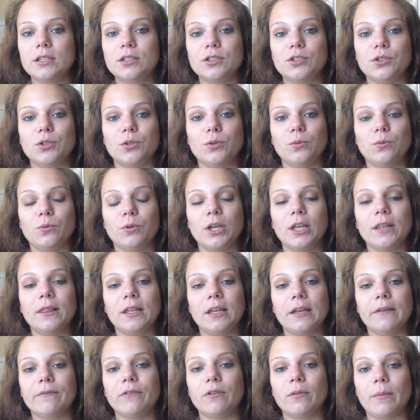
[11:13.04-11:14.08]
to get the
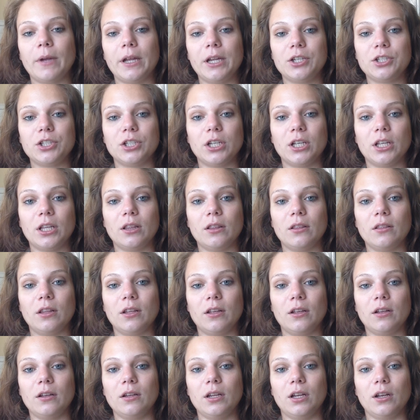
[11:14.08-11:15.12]
information
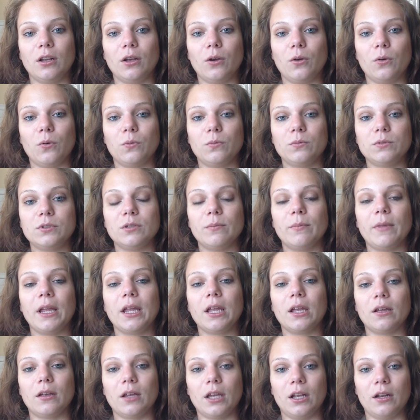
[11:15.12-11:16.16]
that, to
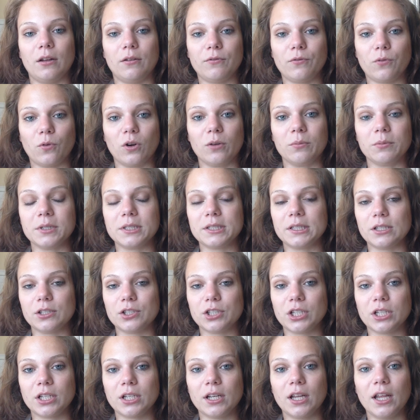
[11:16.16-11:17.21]
make an informed
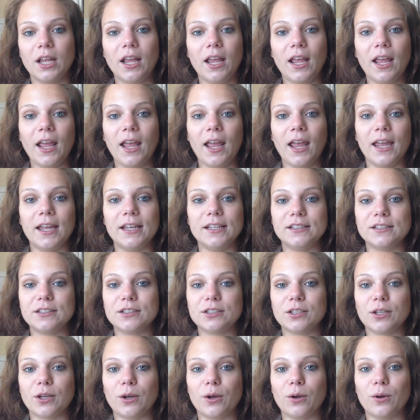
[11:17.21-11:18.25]
decision. And
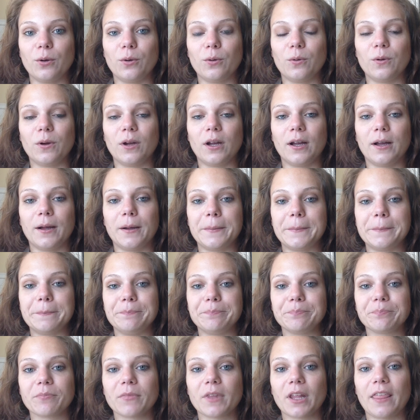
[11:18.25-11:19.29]
so
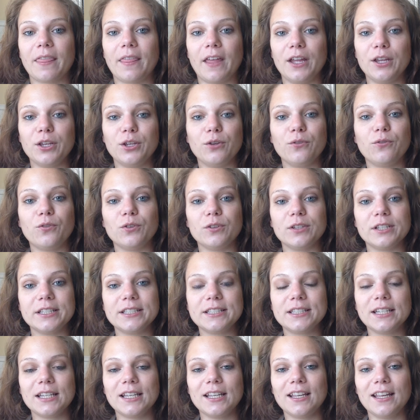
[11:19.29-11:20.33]
thank you for
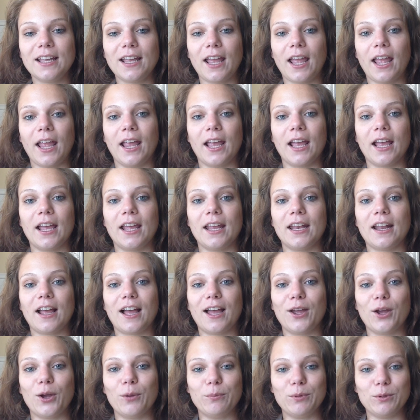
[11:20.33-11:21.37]
listening, and
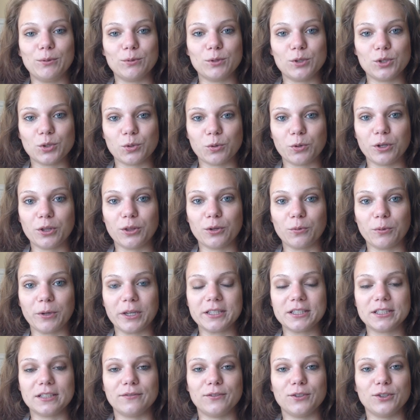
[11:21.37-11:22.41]
I hope you enjoy the
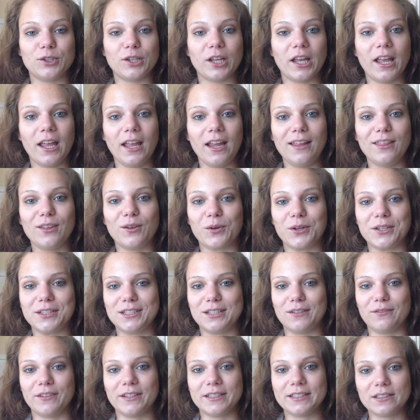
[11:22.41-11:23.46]
rest of your day and the rest
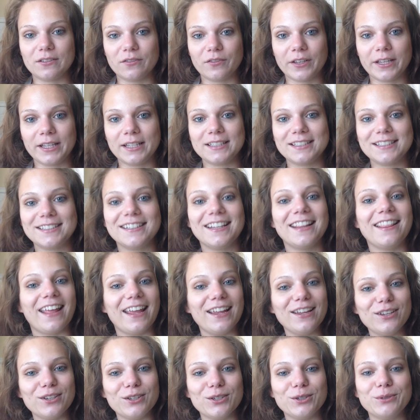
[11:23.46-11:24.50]
of this event.
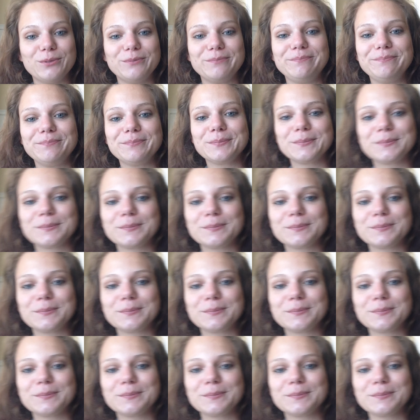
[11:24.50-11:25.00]
Thank you.